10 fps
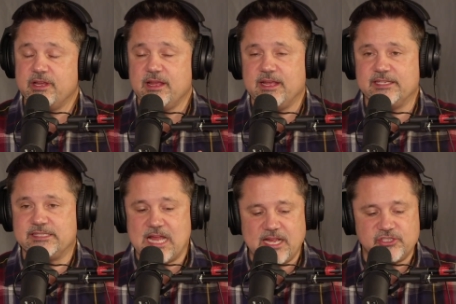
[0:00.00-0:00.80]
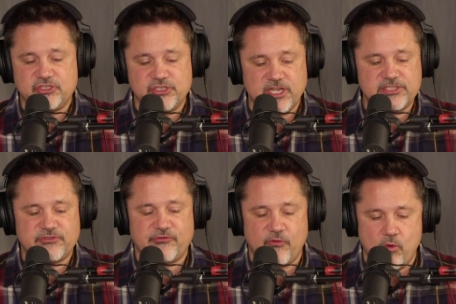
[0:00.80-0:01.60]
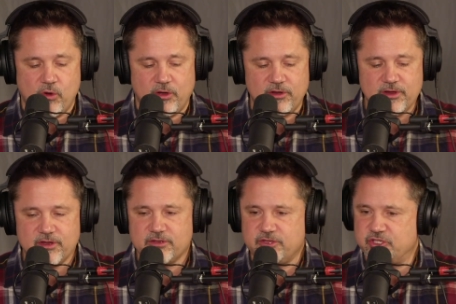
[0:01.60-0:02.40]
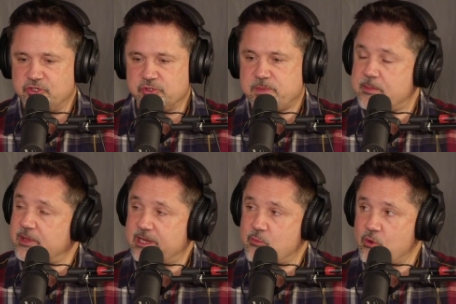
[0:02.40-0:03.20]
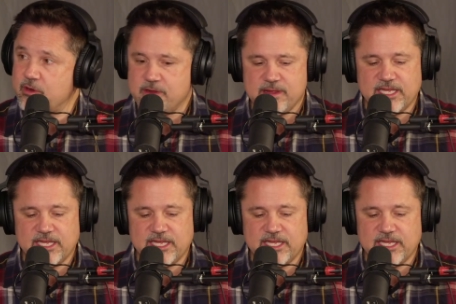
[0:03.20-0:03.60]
is not just for the Jewish people anymore.